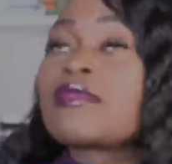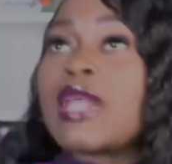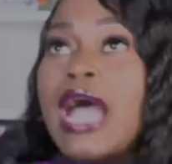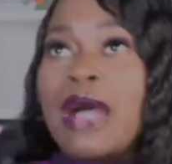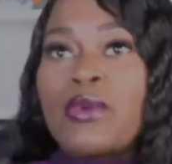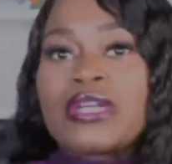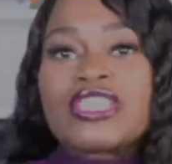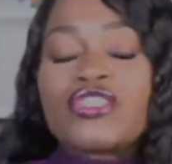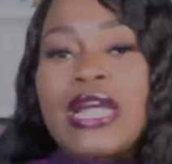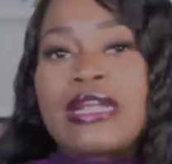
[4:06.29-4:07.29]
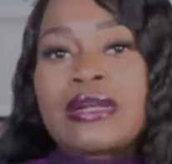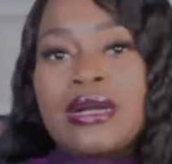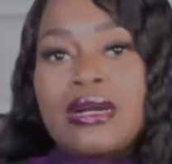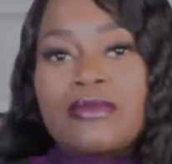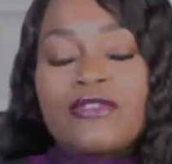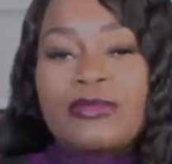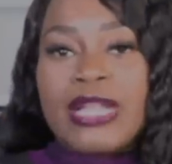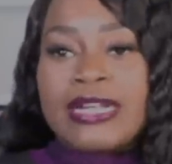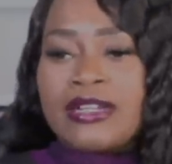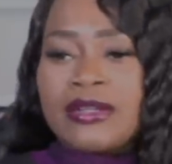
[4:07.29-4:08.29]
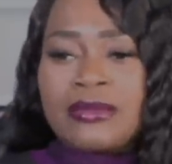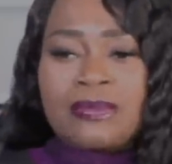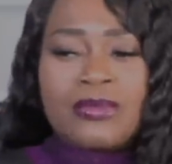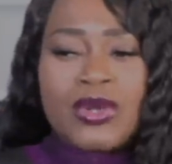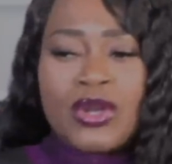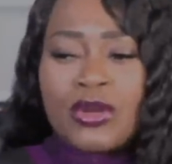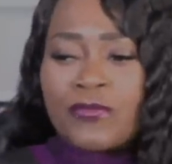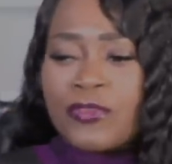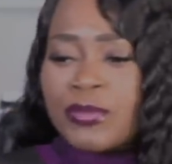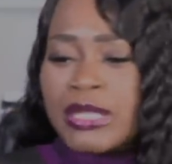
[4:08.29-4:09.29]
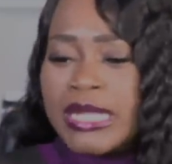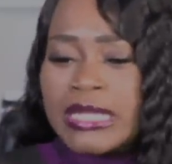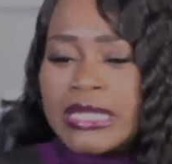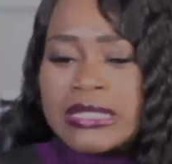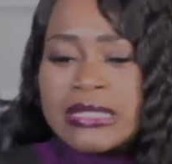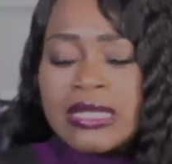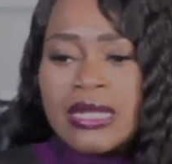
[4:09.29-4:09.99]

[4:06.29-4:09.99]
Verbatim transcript: I wasn't trying to come from like a hurtful place.